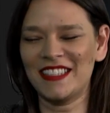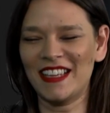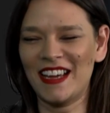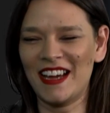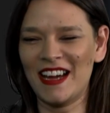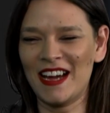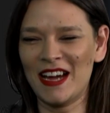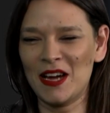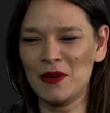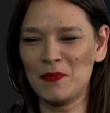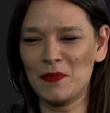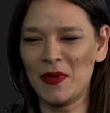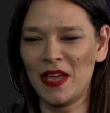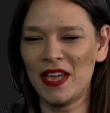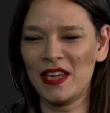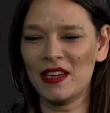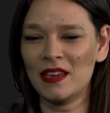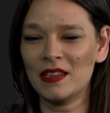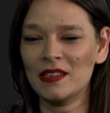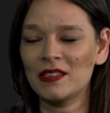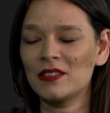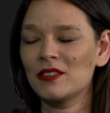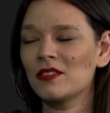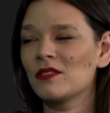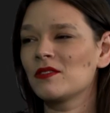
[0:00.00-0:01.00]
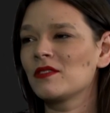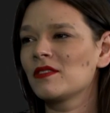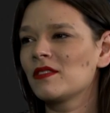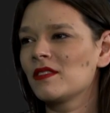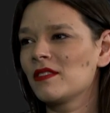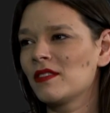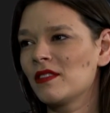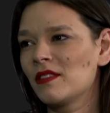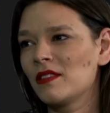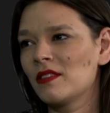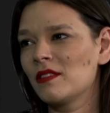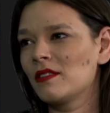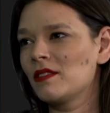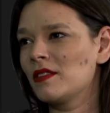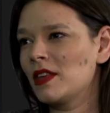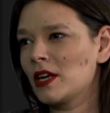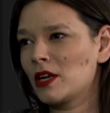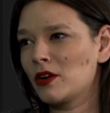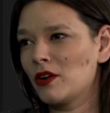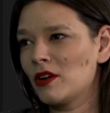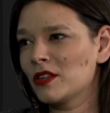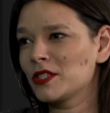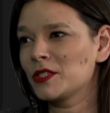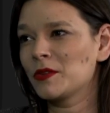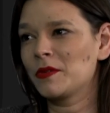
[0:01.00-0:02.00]
And they
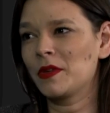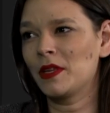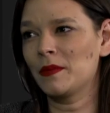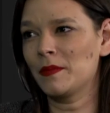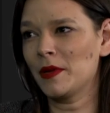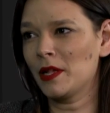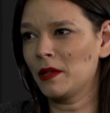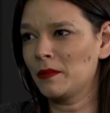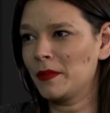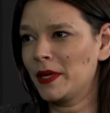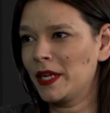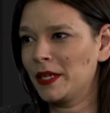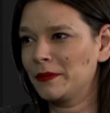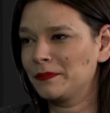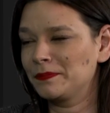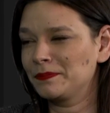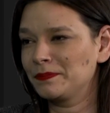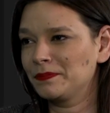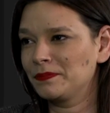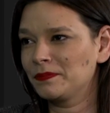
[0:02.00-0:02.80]
can also email me.